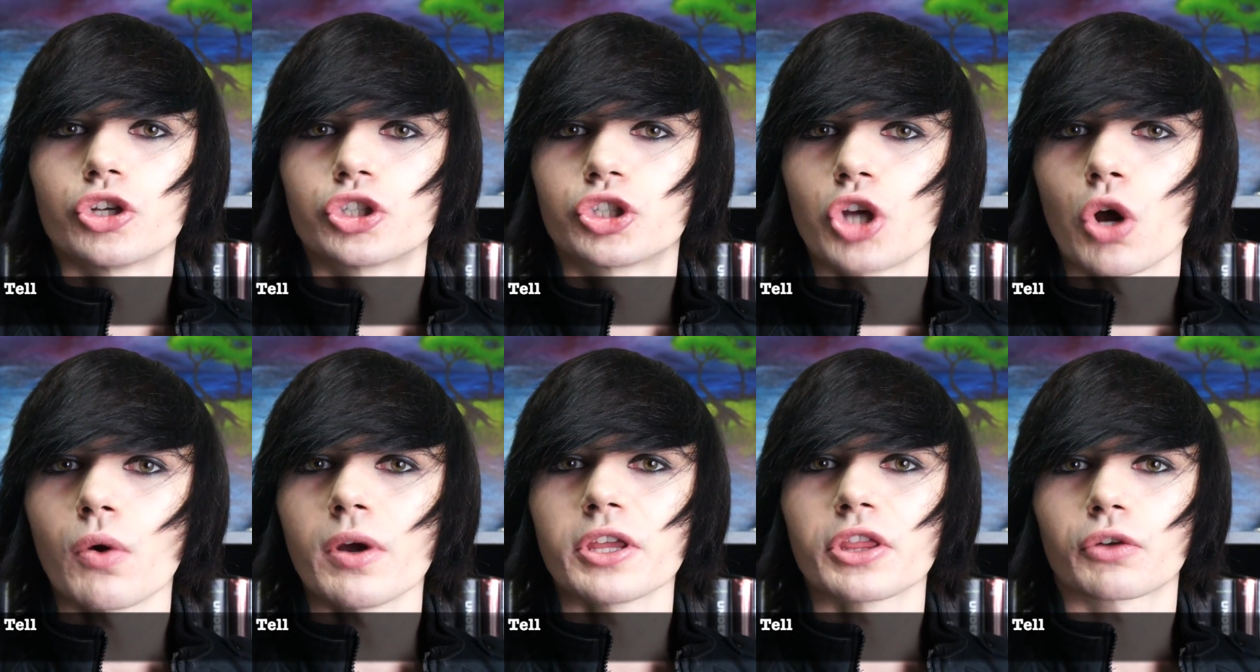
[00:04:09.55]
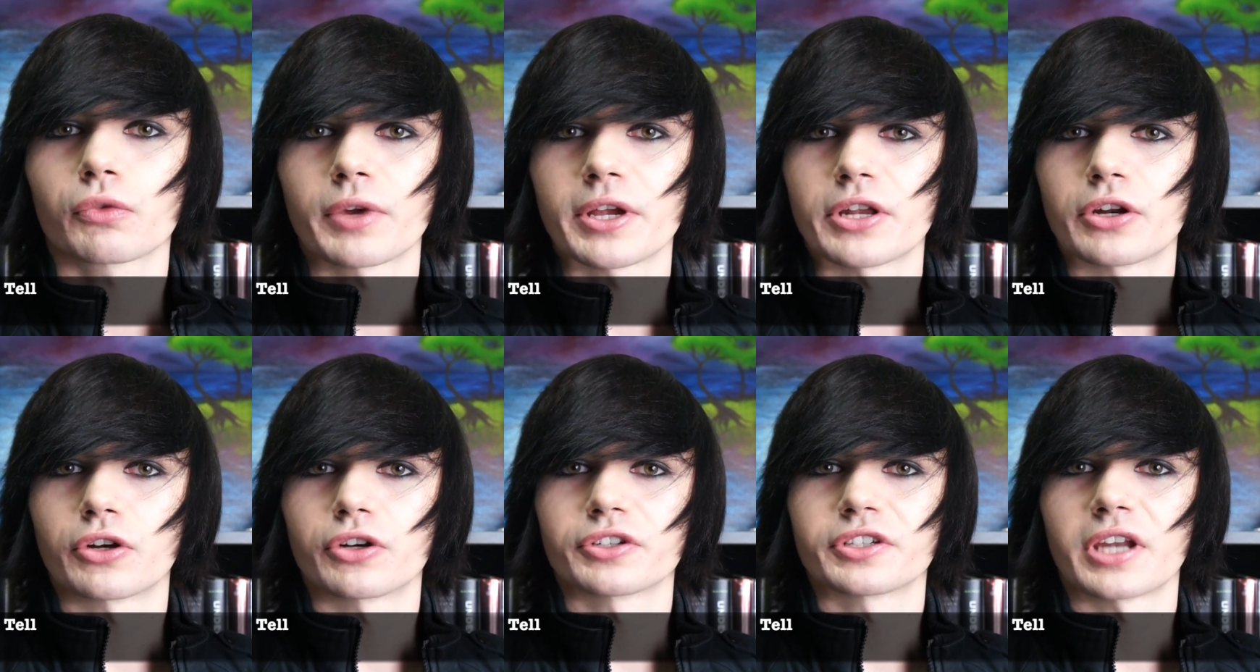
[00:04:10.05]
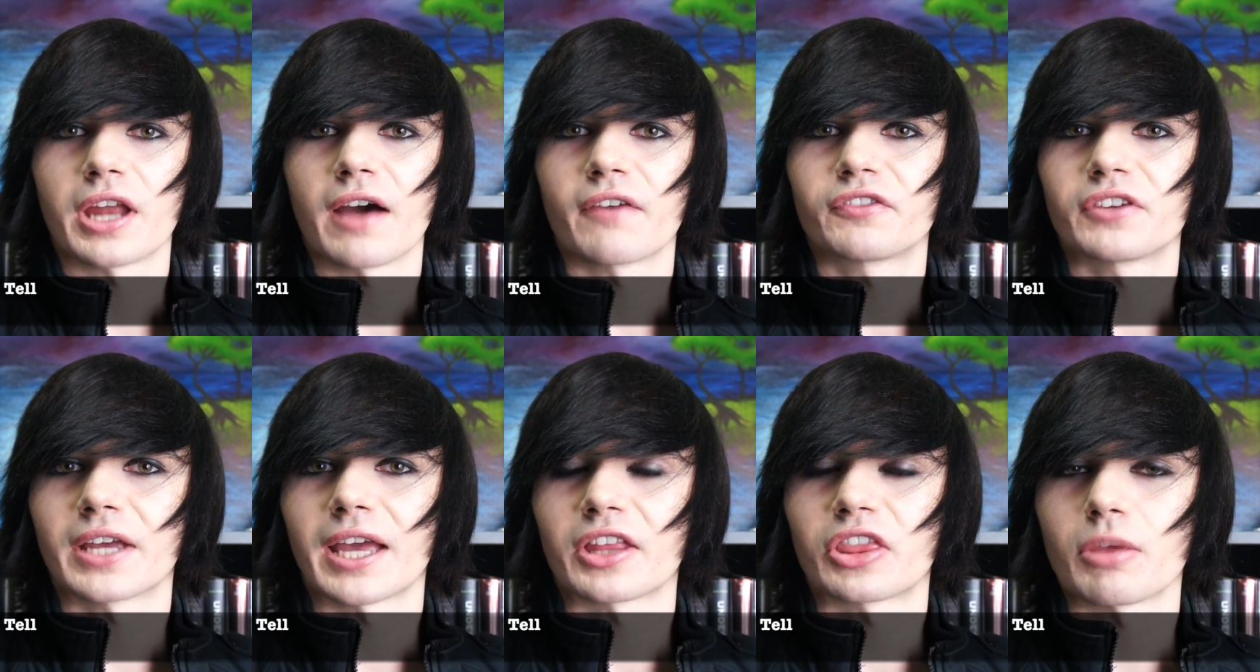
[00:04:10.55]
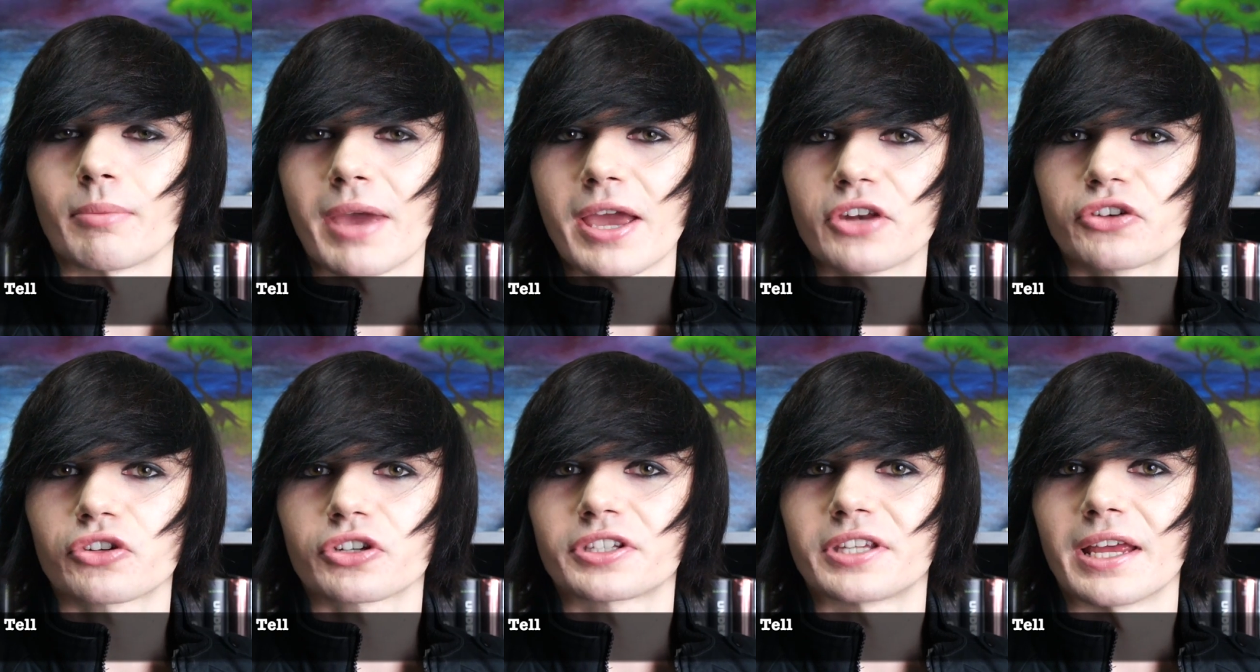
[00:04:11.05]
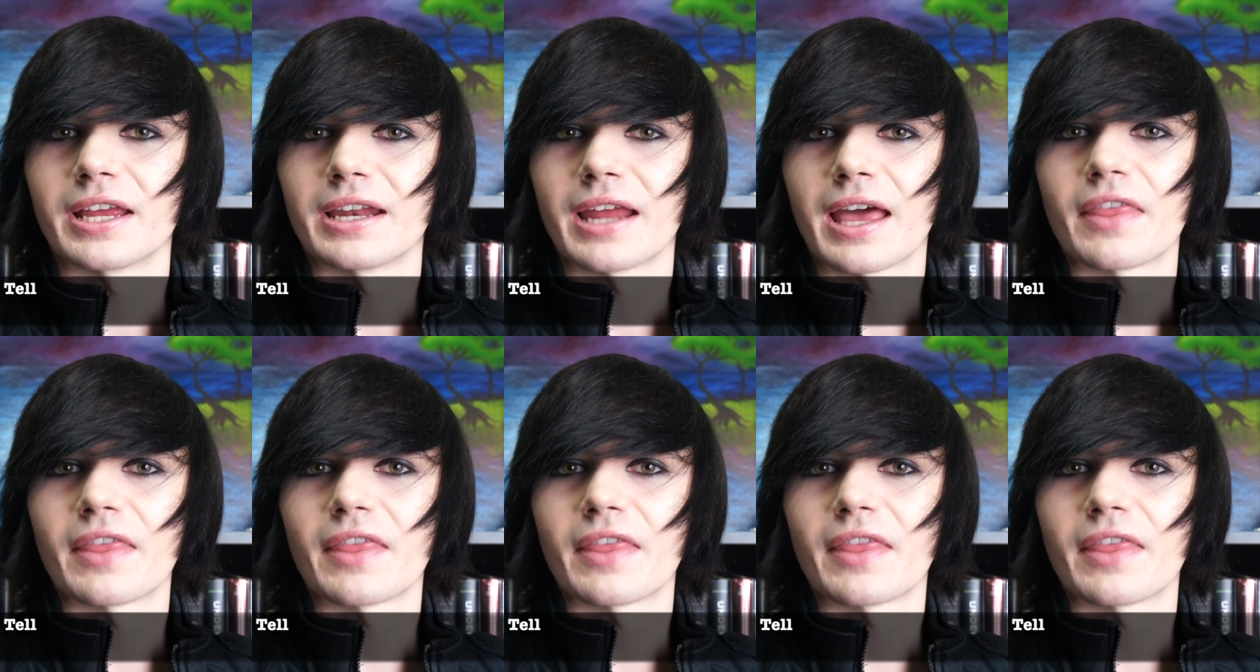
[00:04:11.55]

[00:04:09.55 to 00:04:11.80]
showing the readers enough to get them interested